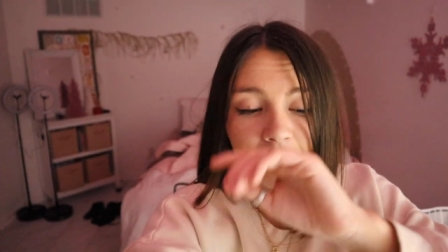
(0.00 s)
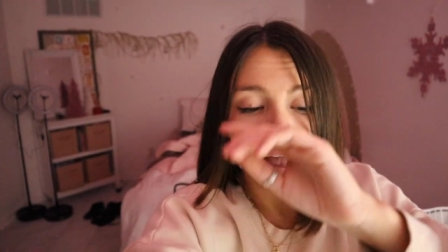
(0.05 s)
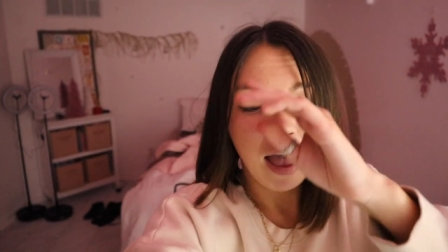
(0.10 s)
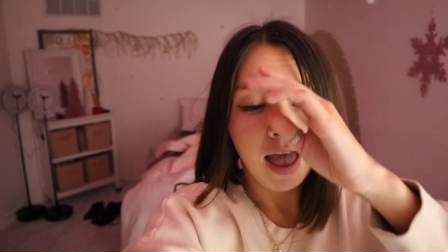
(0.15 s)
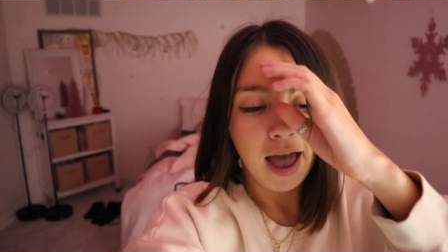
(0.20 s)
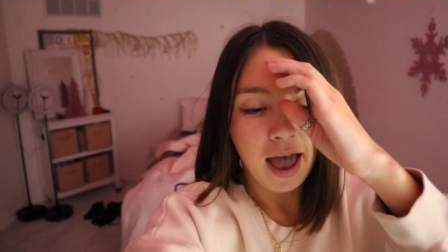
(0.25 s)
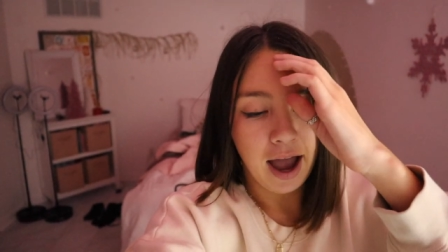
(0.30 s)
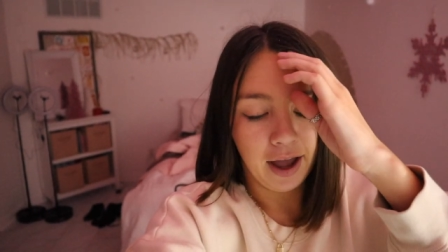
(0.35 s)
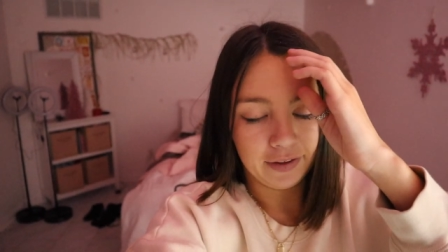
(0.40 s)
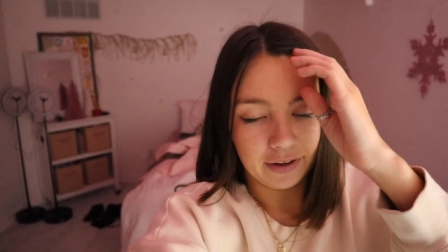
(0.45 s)
And
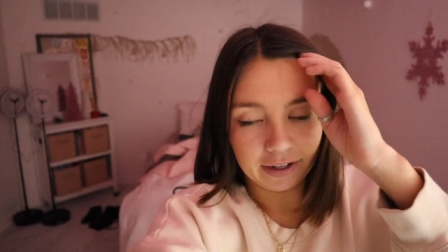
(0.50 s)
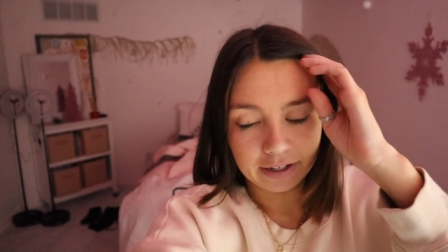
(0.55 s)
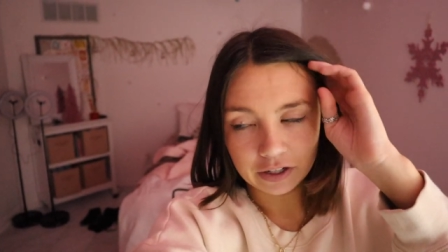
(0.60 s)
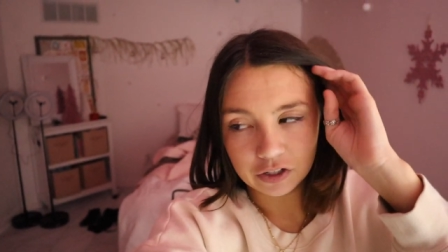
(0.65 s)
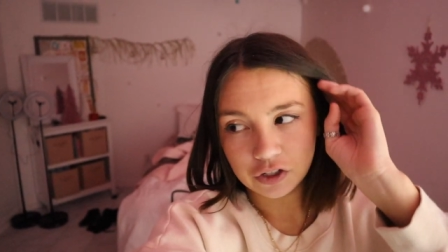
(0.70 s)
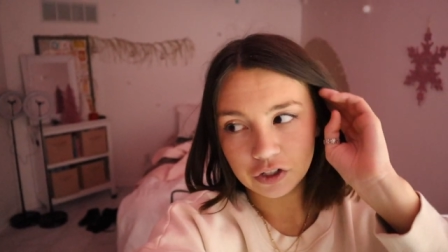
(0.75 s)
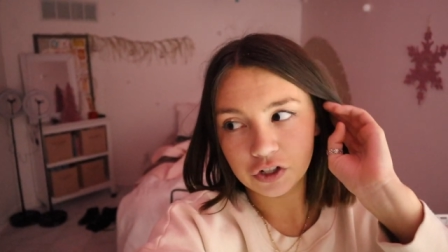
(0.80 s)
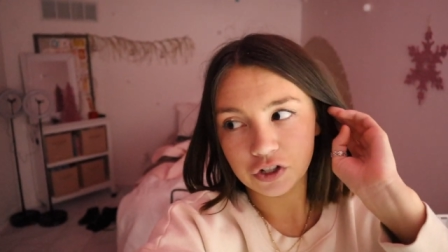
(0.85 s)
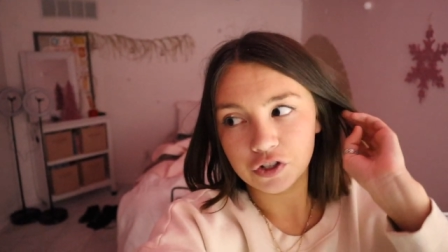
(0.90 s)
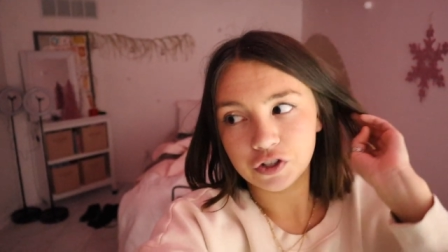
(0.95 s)
then I
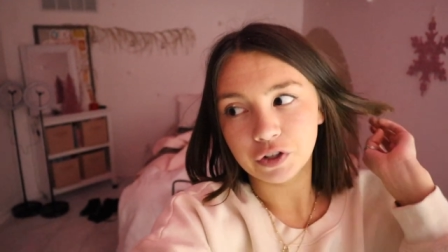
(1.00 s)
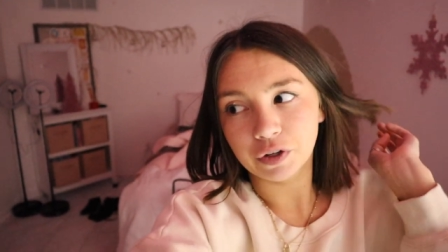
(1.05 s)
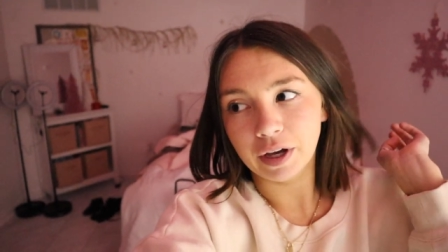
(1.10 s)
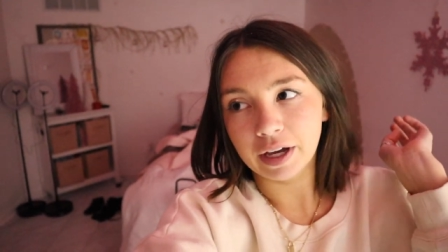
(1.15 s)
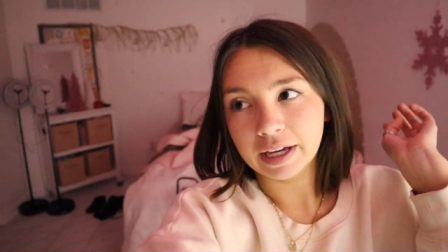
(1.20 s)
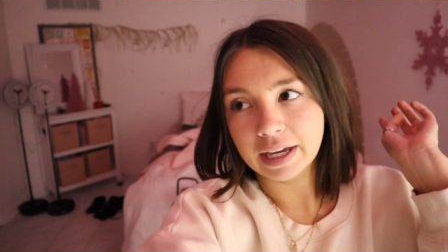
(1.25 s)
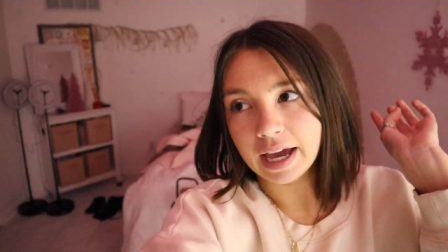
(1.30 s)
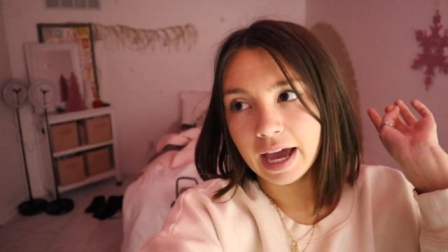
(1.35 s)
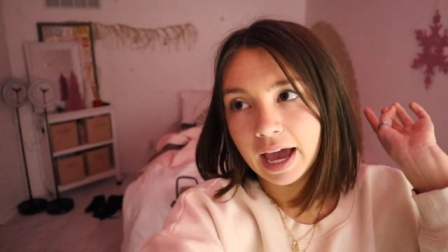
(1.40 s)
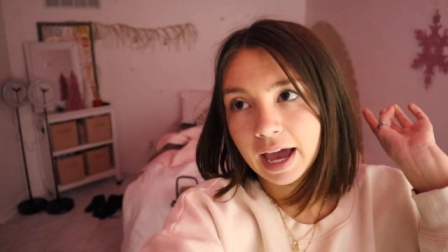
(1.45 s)
usually just do
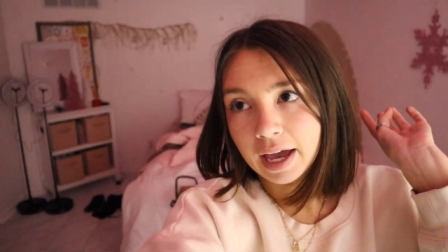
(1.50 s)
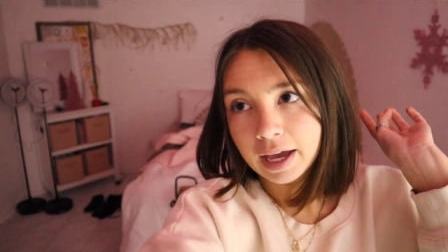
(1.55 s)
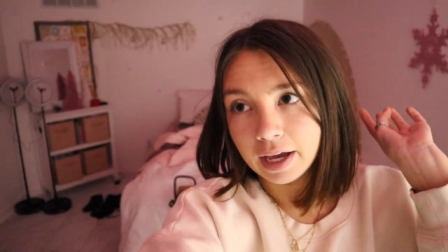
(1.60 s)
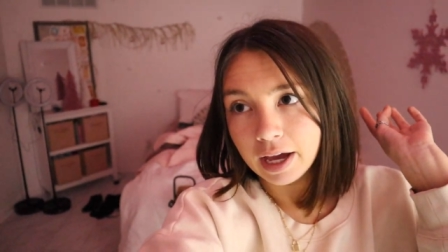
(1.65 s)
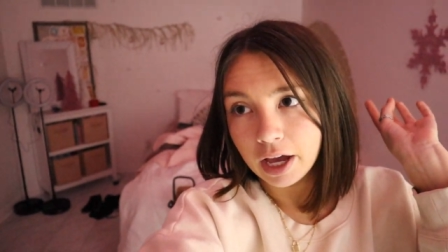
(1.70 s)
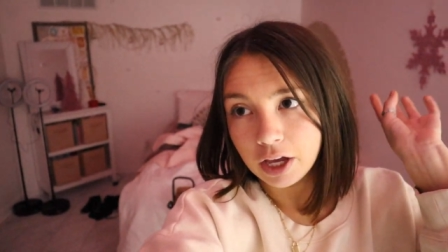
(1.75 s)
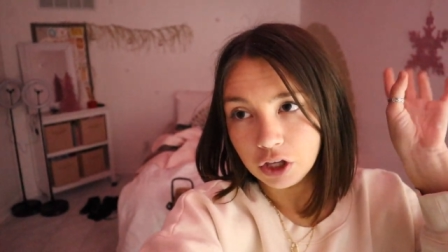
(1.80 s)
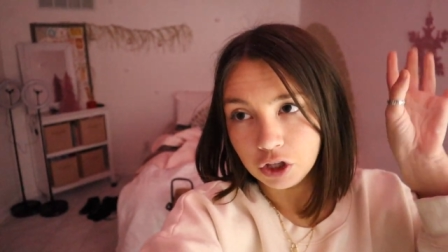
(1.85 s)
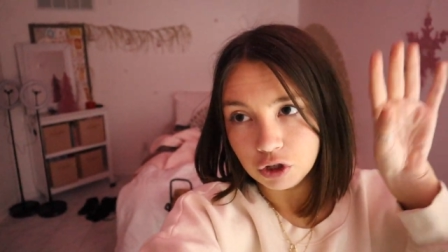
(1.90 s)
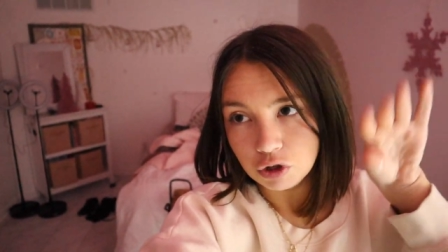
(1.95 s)
like
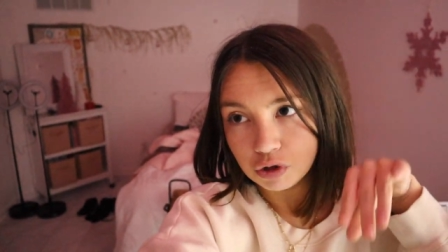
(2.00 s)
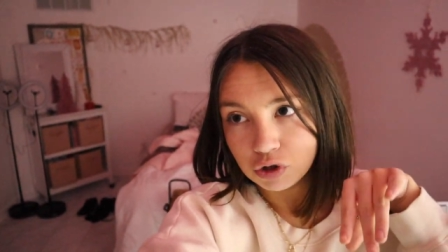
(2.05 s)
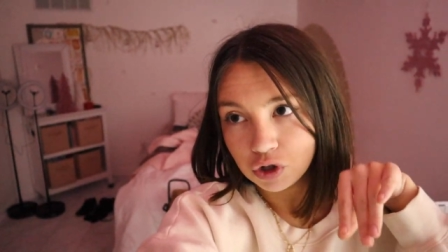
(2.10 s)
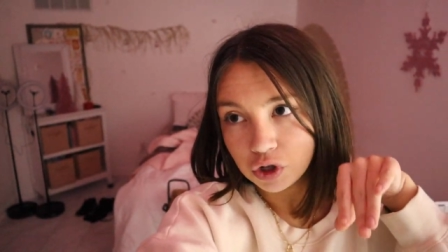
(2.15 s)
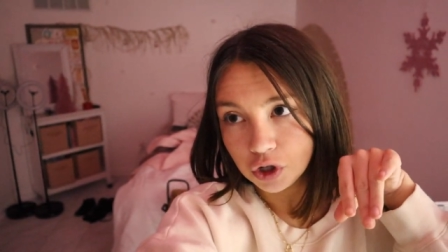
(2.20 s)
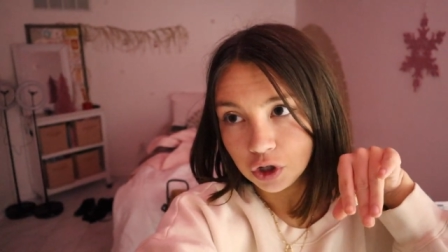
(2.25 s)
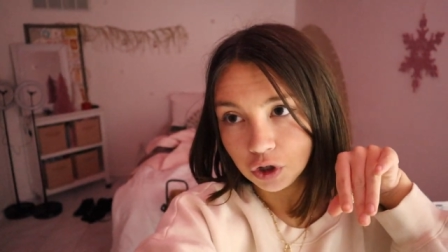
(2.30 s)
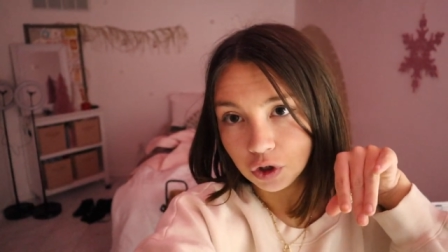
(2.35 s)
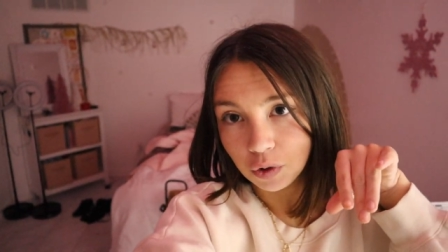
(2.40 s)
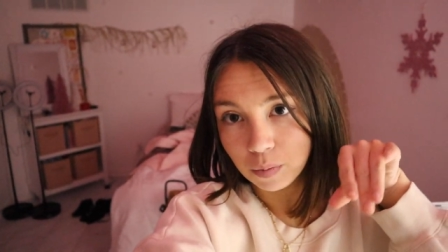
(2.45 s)
a
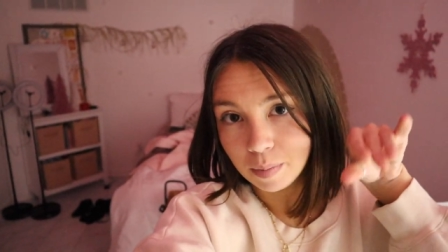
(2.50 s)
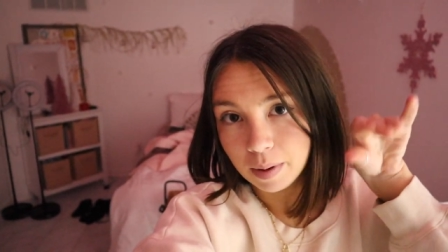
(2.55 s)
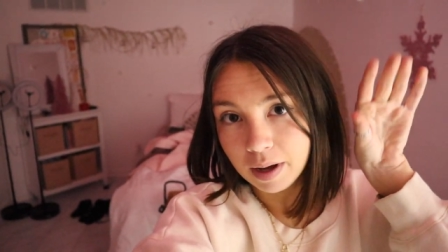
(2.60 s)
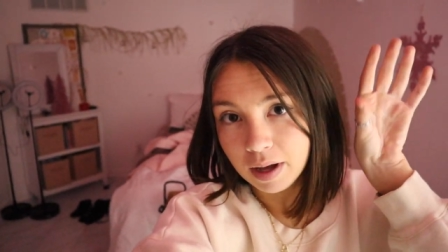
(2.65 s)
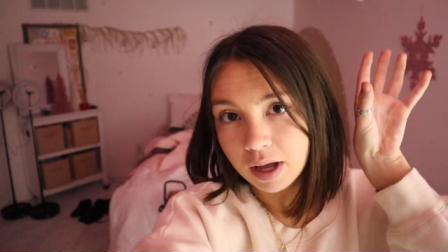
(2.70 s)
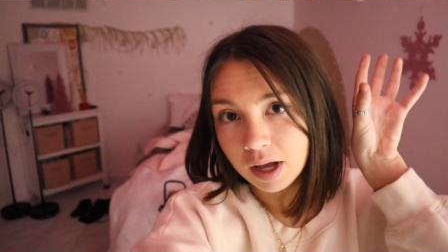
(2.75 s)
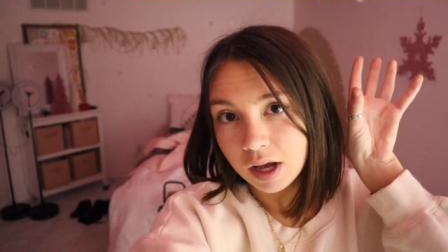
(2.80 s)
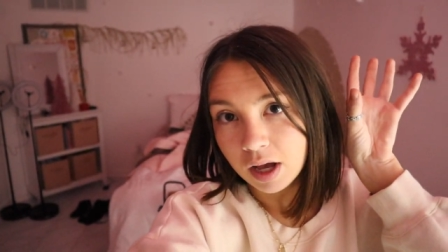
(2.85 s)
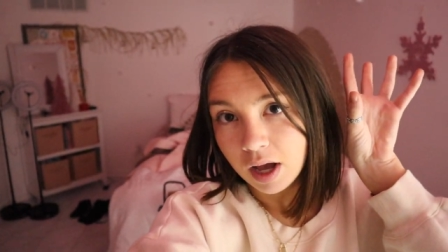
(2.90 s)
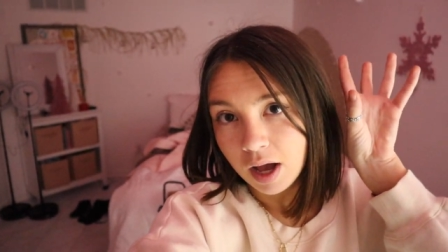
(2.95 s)
YouTube